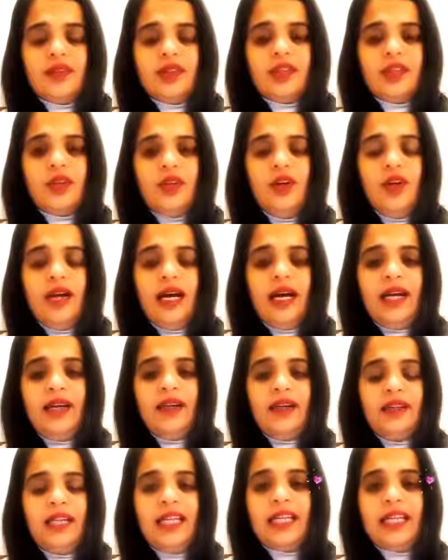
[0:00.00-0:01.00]
you know
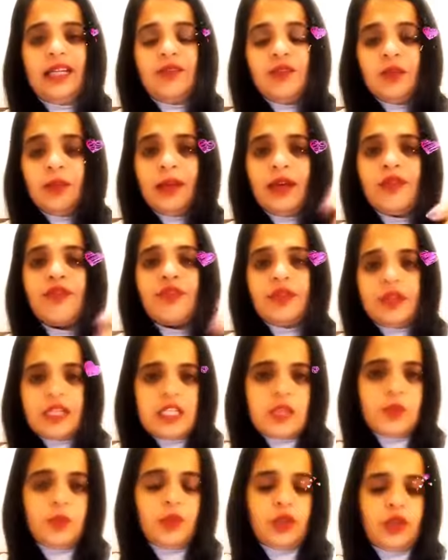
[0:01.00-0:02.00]
and like even my
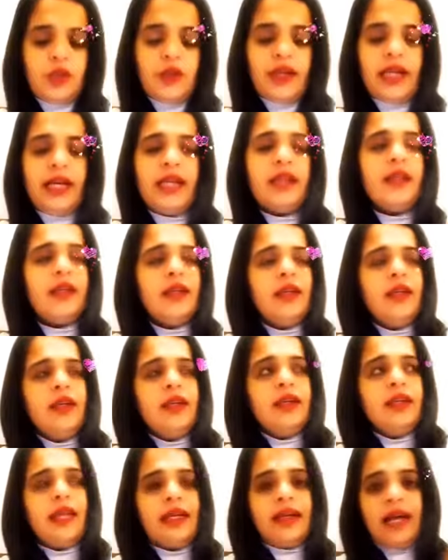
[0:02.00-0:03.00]
first book right
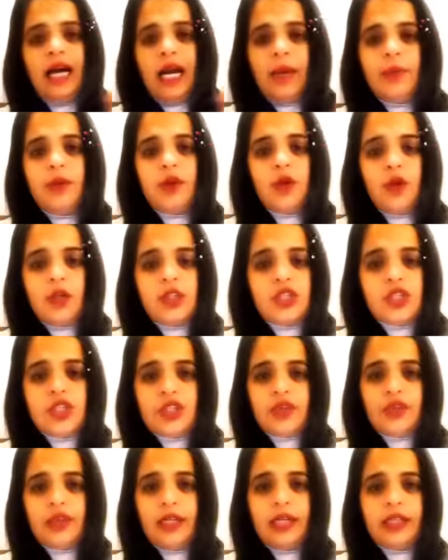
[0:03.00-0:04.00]
like i am a conscious
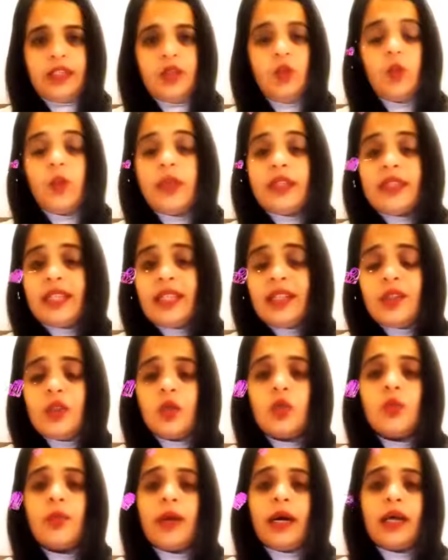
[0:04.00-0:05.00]
creator within
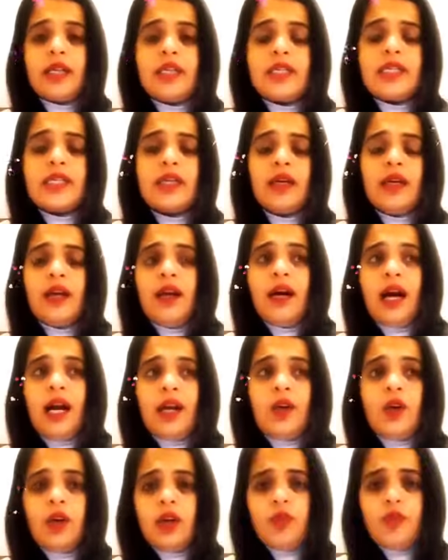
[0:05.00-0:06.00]
2 months
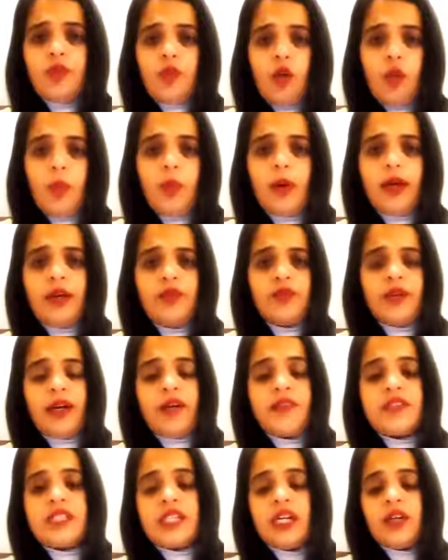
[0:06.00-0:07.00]
i got a
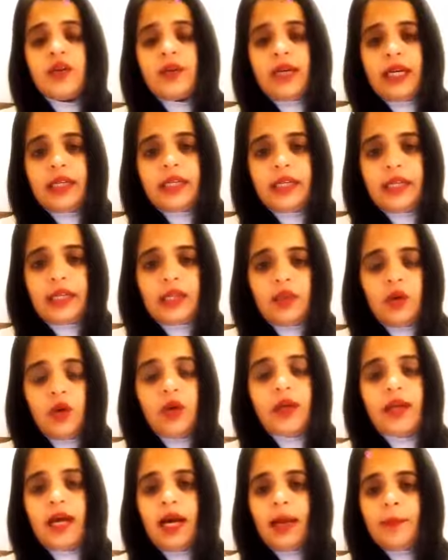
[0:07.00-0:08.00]
4.5 star rating
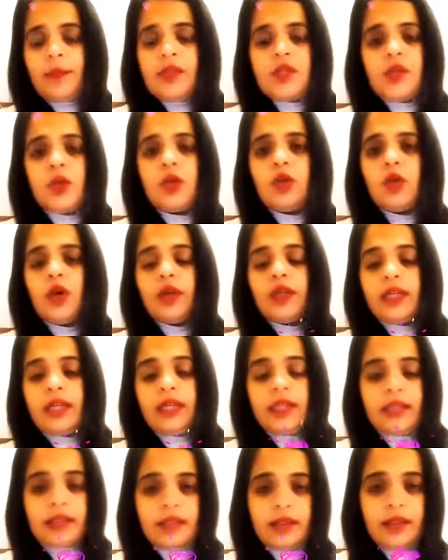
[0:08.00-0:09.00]
on
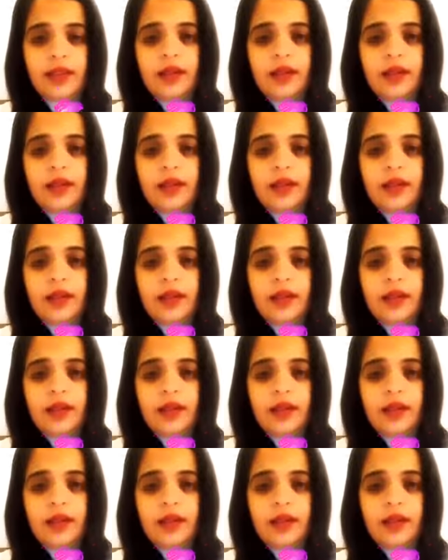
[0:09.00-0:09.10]
amazon.in